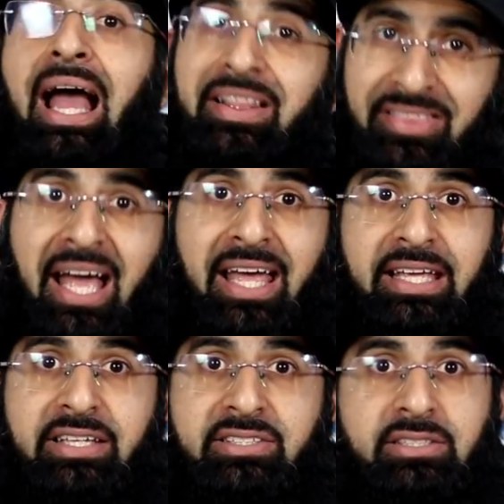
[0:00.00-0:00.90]
and that
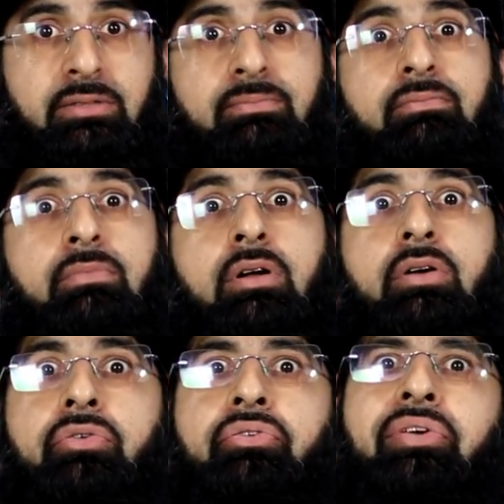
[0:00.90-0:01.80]
is
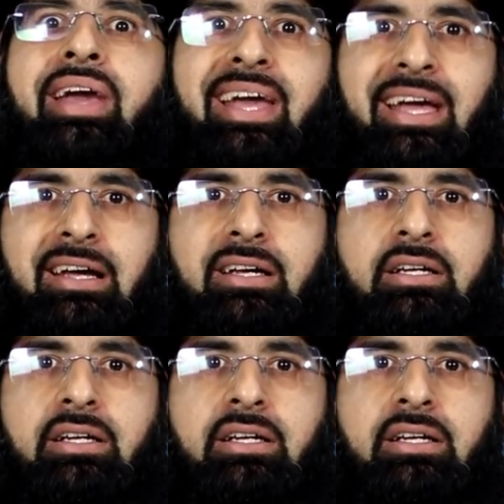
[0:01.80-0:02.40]
fear.